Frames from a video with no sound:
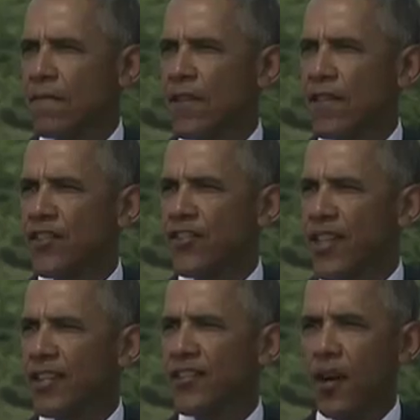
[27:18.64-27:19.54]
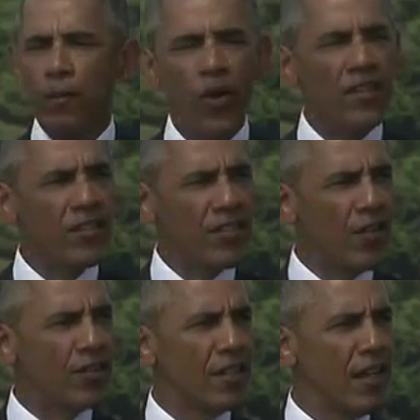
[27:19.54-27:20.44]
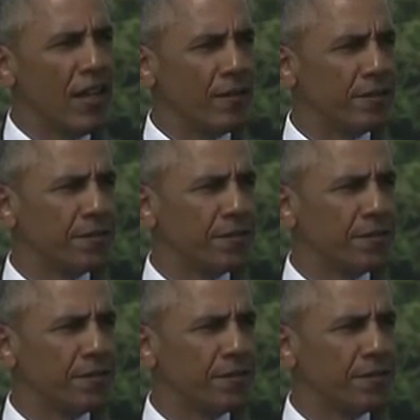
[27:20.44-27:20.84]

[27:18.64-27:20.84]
In this sense, our presence here today,